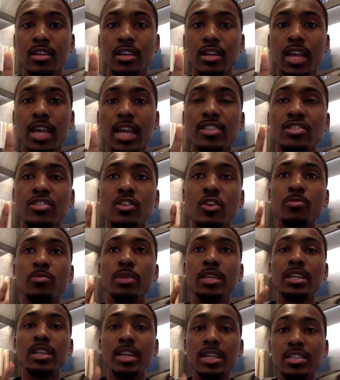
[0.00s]
And so
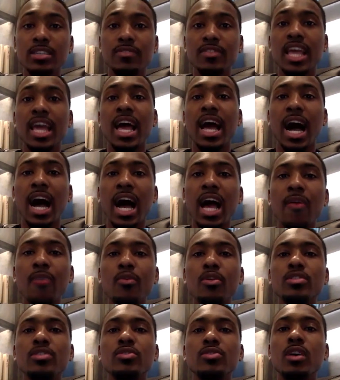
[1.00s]
because of that, I
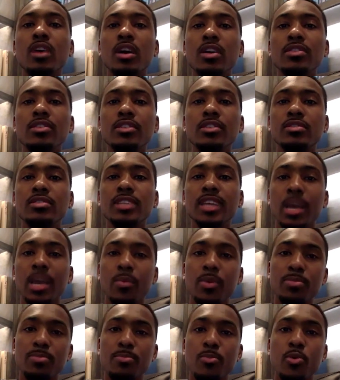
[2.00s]
want to understand
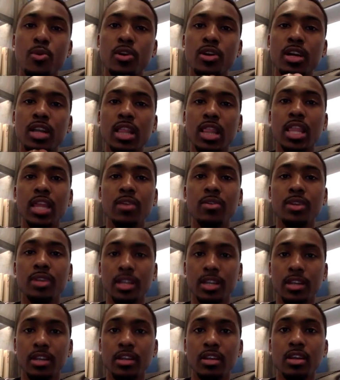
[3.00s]
with more
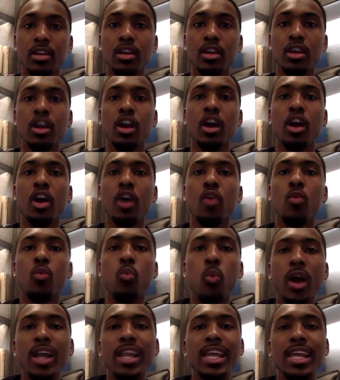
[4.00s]
clarity
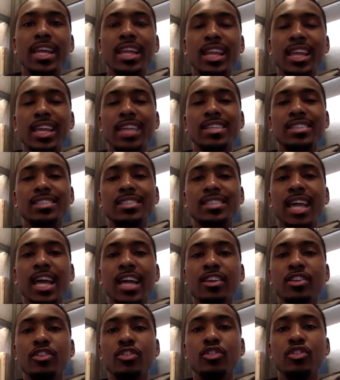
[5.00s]
what it is that
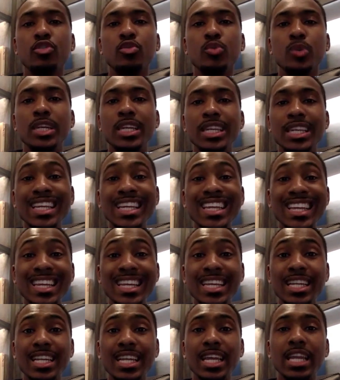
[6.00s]
you
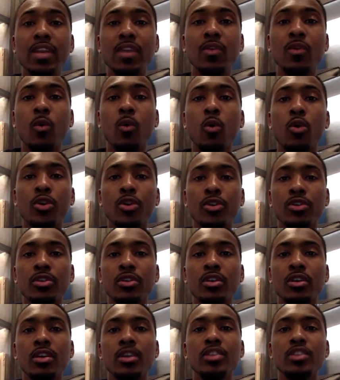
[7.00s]
need in order
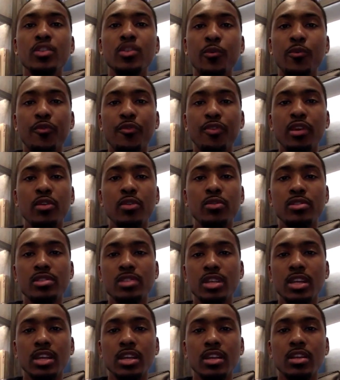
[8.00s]
to feel
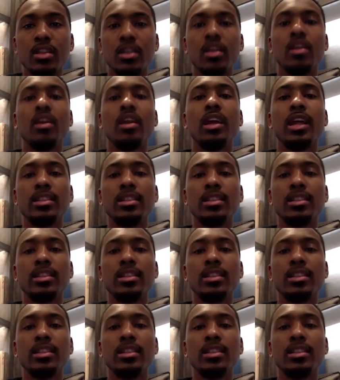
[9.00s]
seen and